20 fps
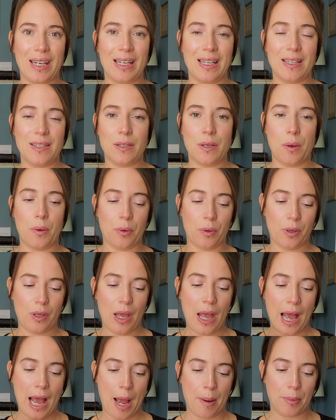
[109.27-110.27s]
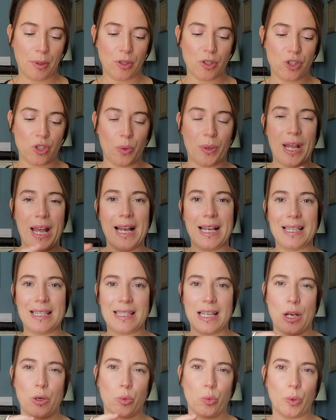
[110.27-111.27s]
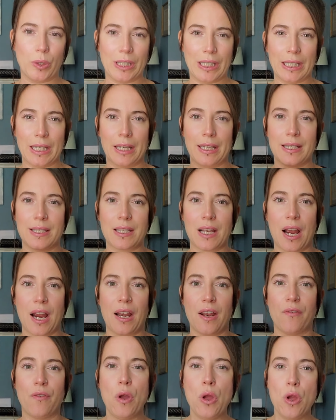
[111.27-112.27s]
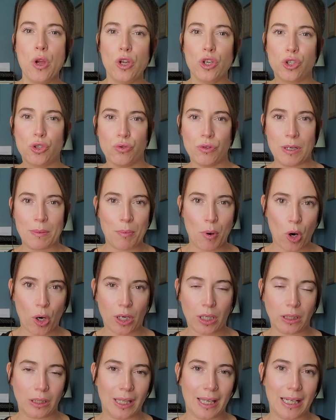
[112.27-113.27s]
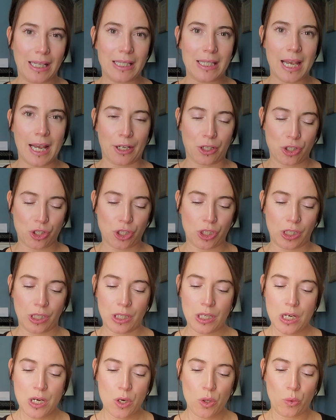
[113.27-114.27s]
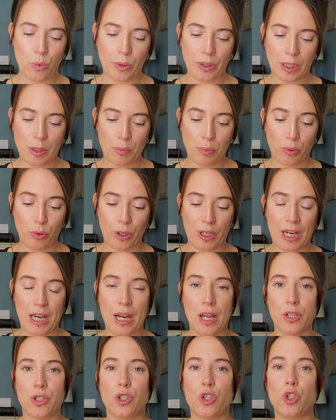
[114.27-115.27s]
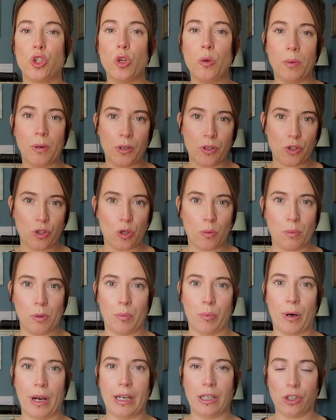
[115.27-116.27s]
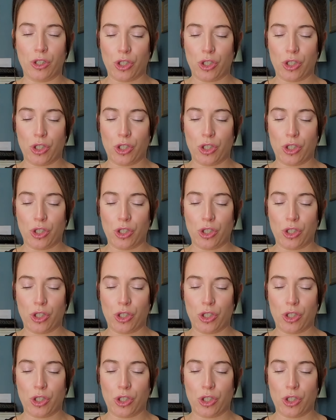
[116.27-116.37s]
is hammered so it has that really nice kind of tree bark like texture. Really pretty, super bright and